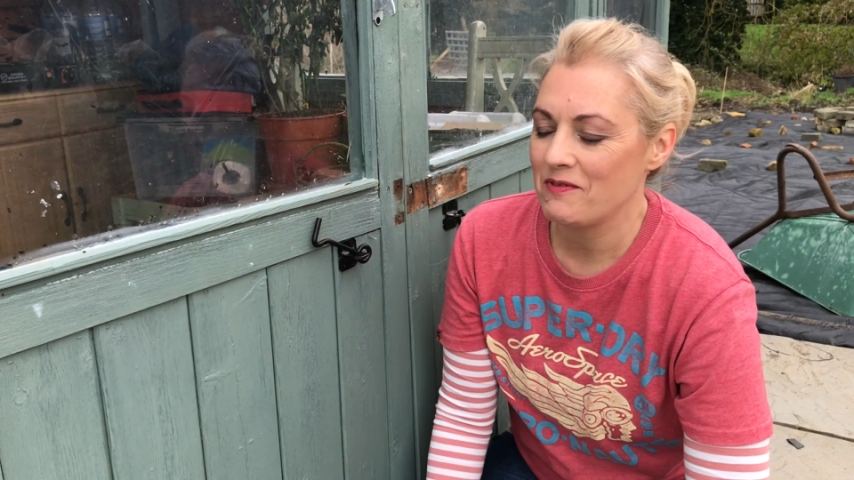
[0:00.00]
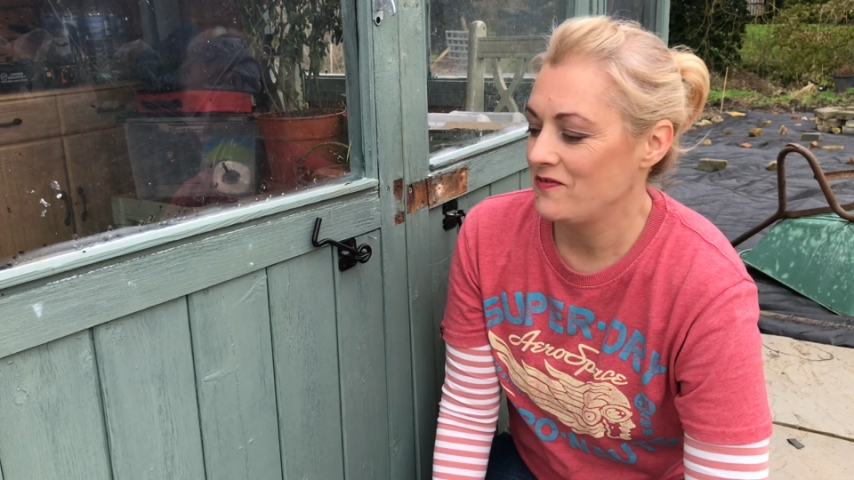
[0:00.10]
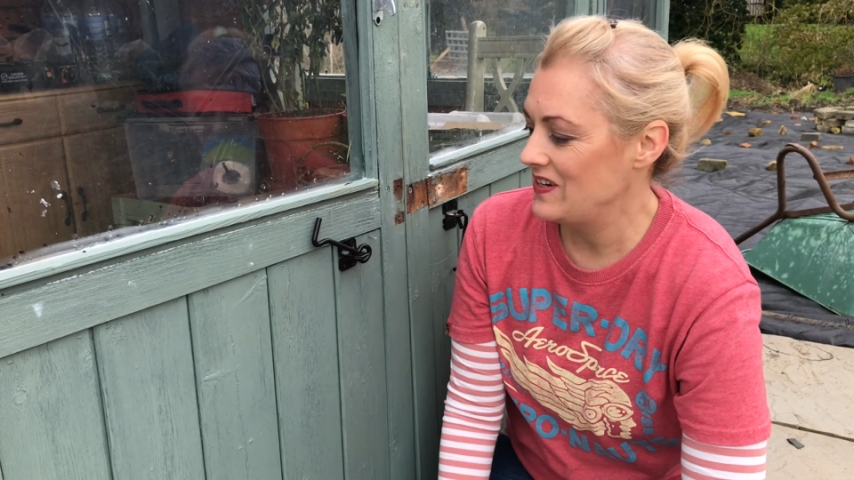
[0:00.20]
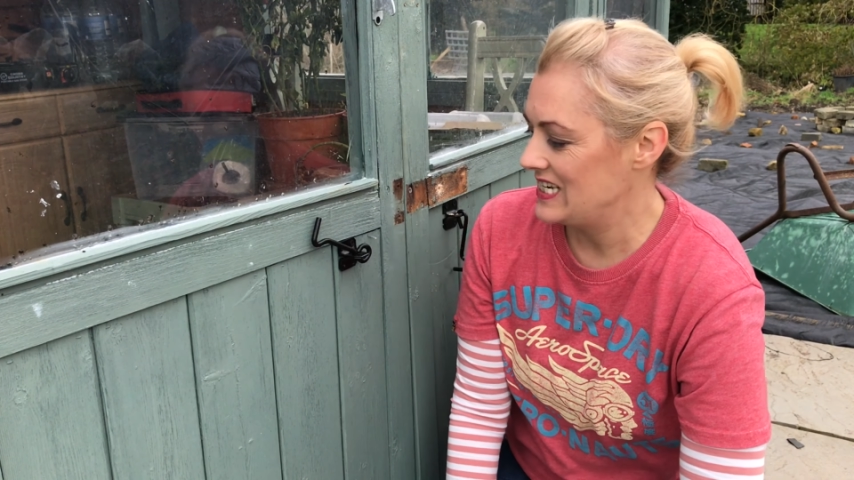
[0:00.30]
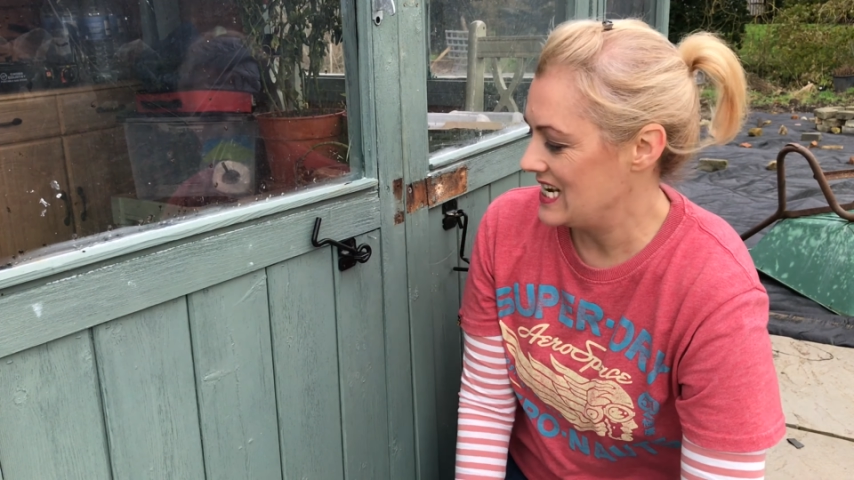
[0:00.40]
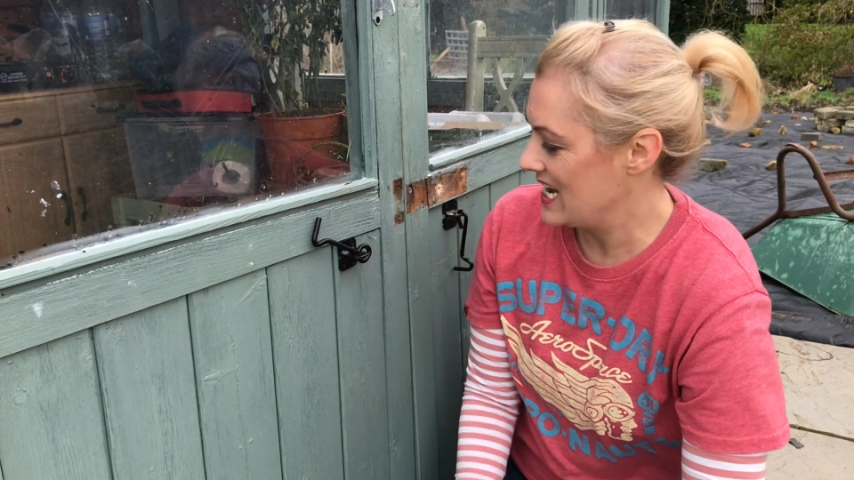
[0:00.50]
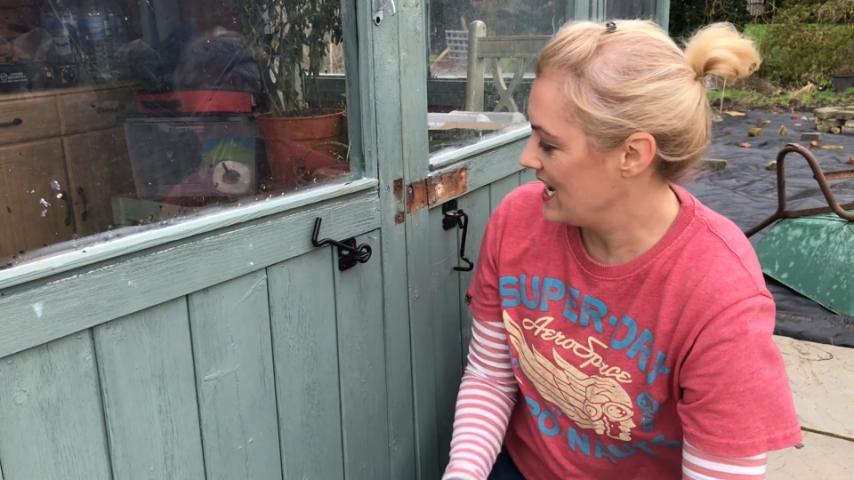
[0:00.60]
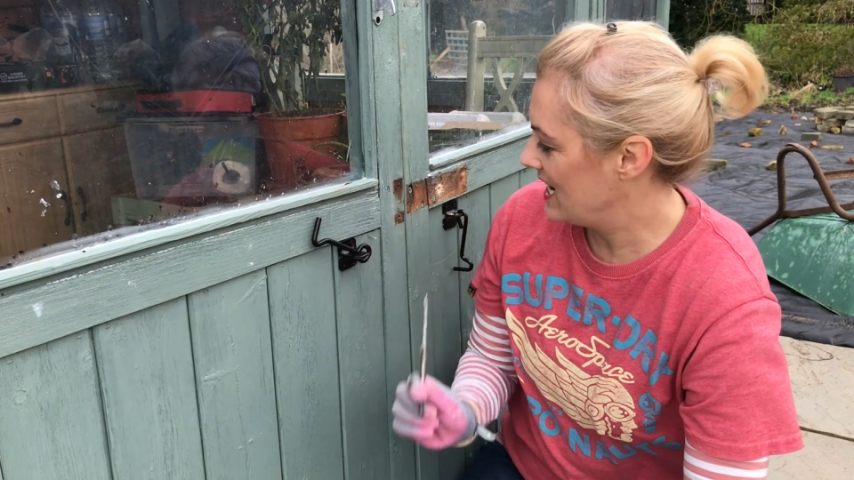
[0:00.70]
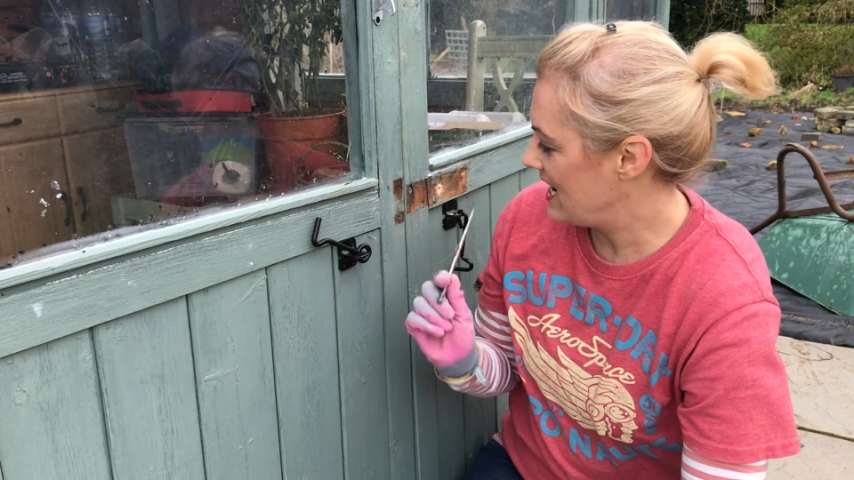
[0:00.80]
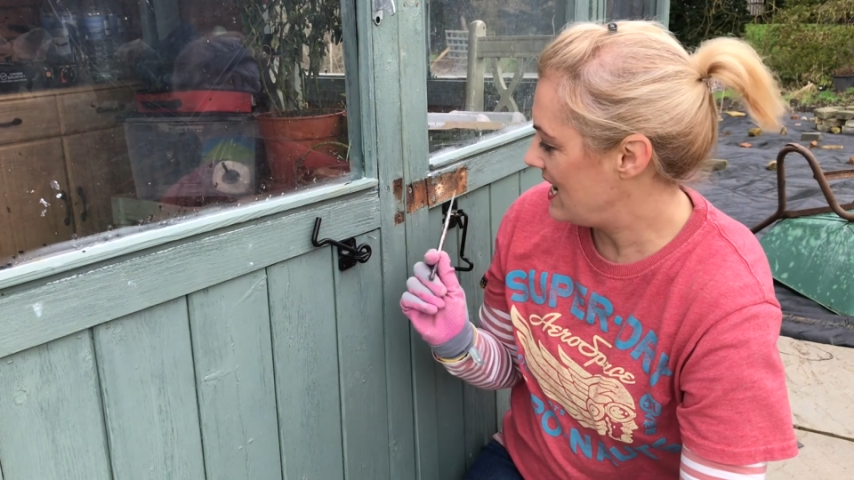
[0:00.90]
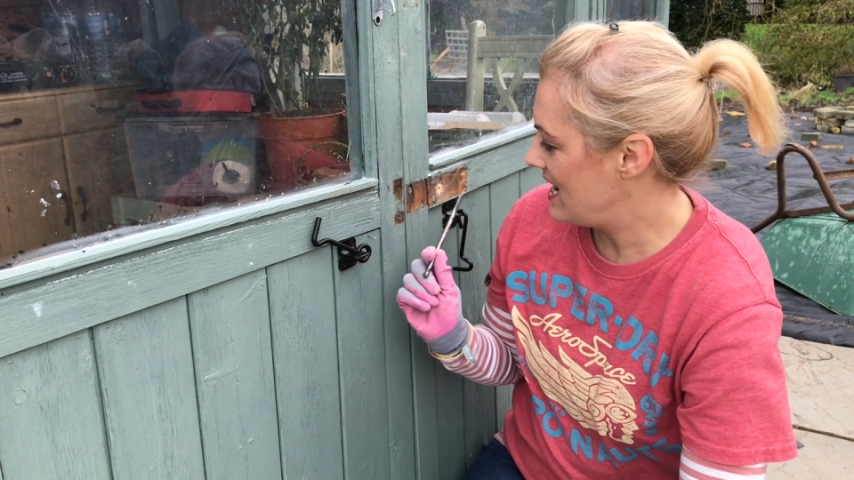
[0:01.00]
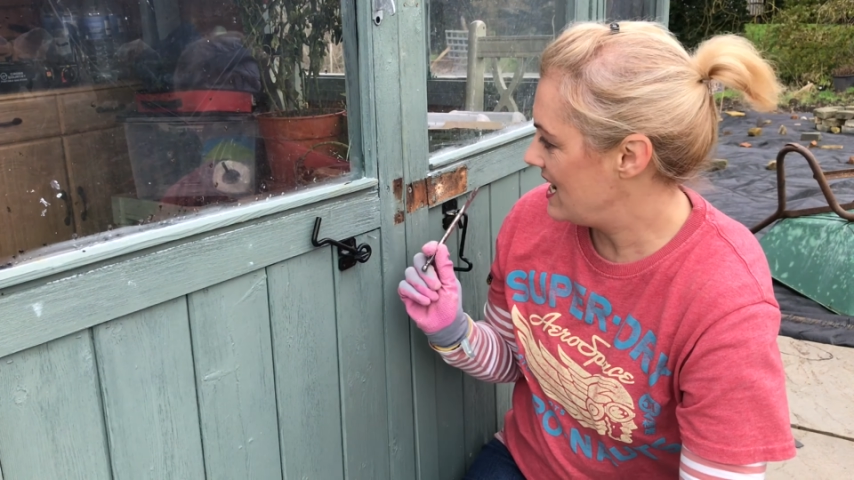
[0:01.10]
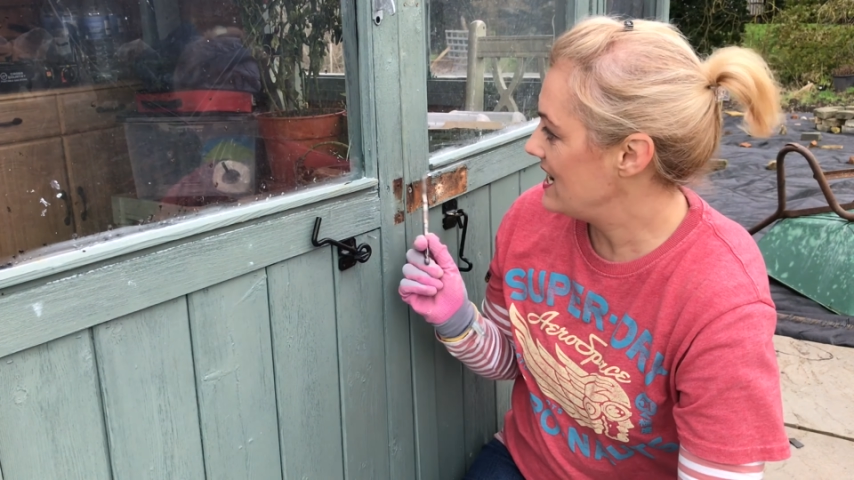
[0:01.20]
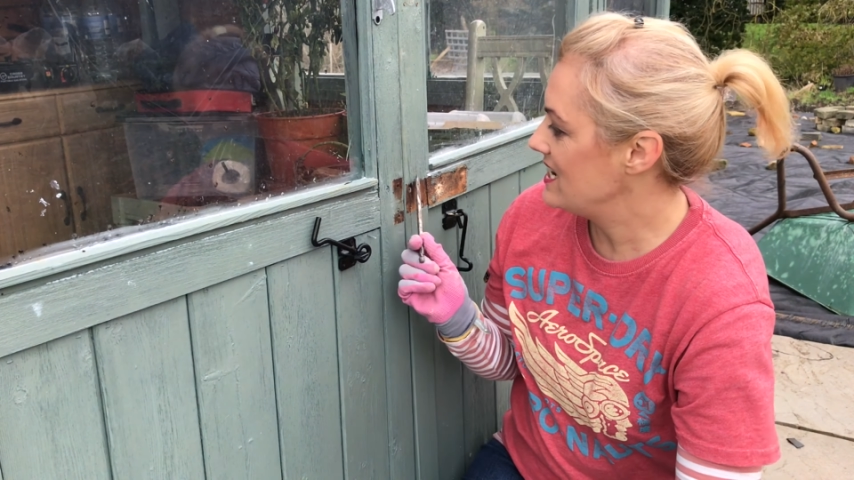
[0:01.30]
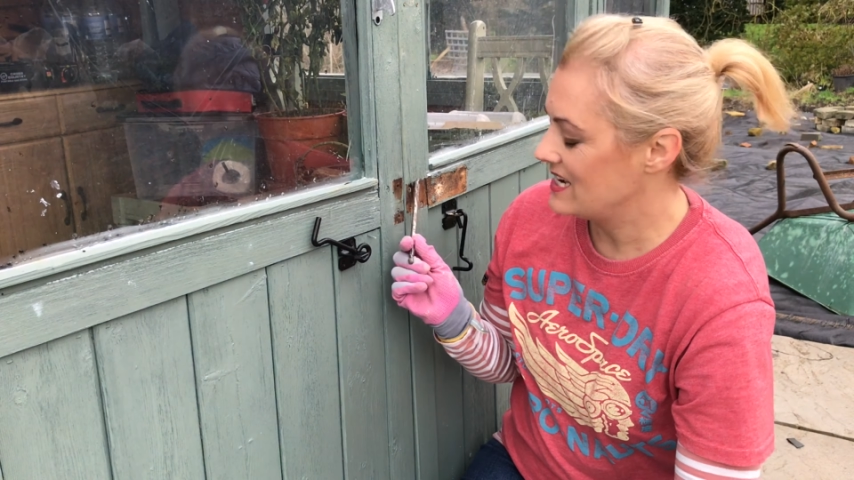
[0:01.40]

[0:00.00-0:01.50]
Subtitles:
fitting a